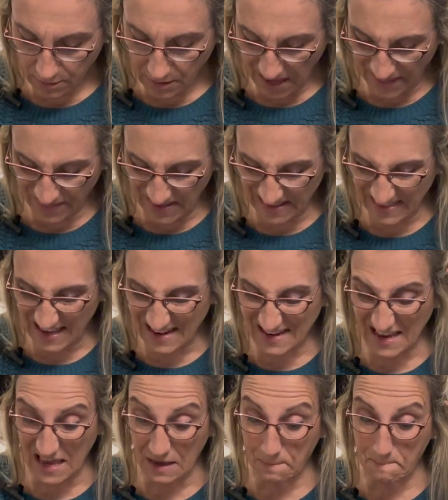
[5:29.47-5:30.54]
I think they
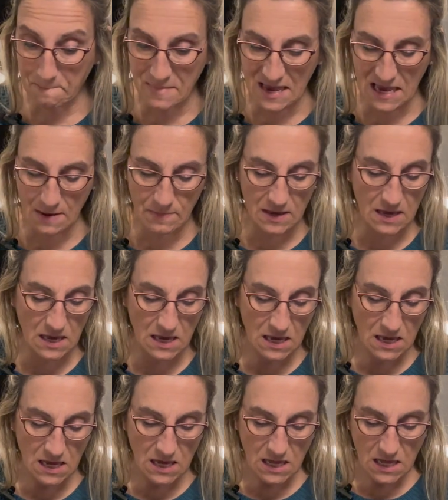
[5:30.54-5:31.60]
take maybe
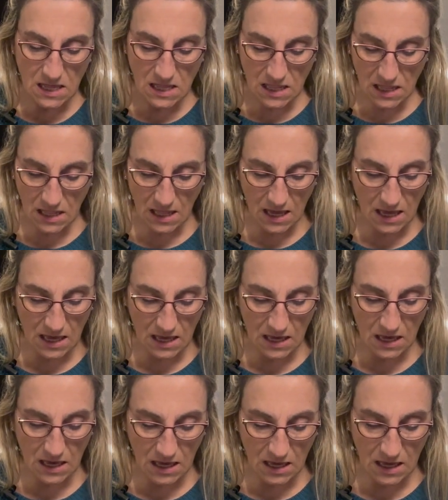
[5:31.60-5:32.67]
like,
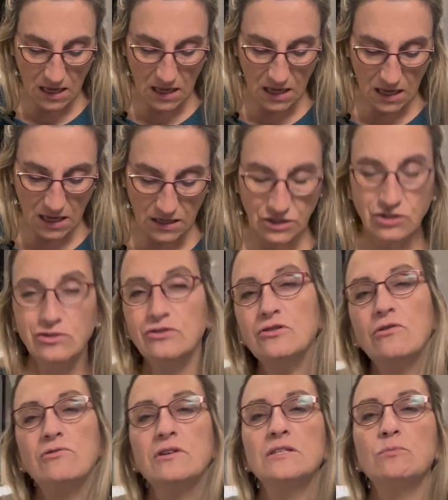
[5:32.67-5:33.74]
did
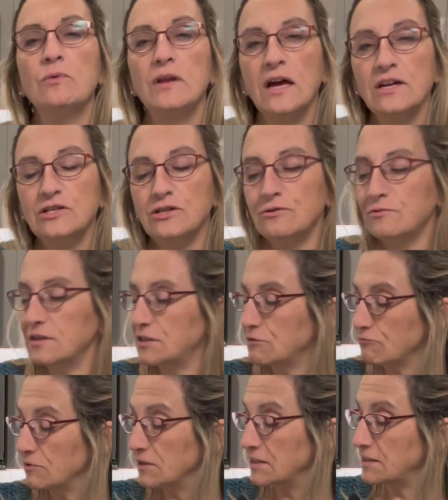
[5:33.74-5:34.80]
you notice what I do? It's
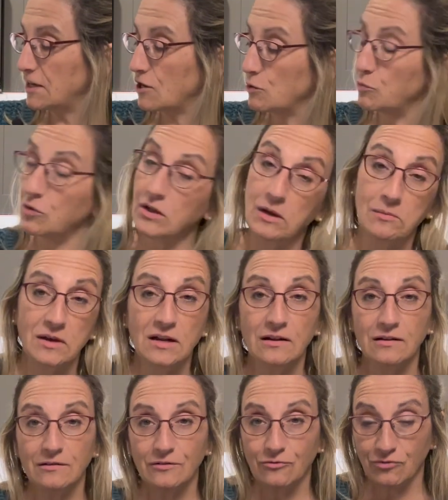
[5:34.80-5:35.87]
really terrible, and I'm going to
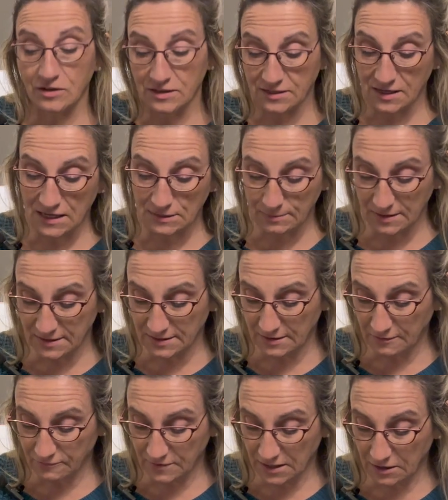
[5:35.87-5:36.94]
criticize
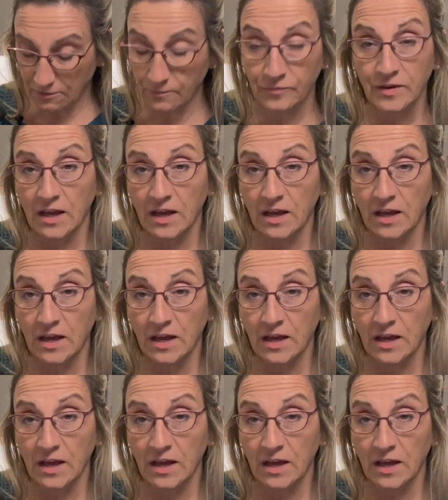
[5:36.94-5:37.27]
myself now.